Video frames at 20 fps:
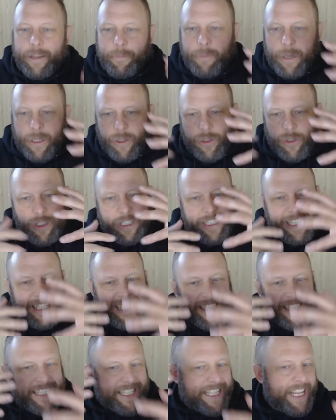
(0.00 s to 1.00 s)
because it's a
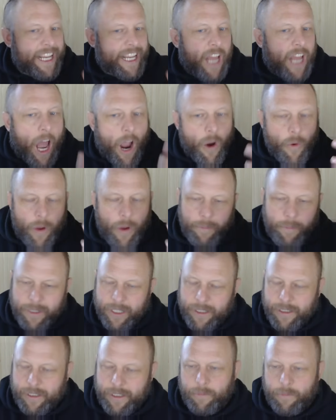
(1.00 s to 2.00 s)
CRM
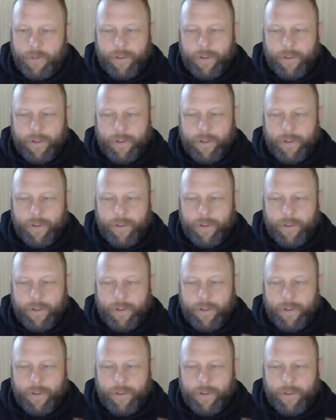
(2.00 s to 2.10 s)
system,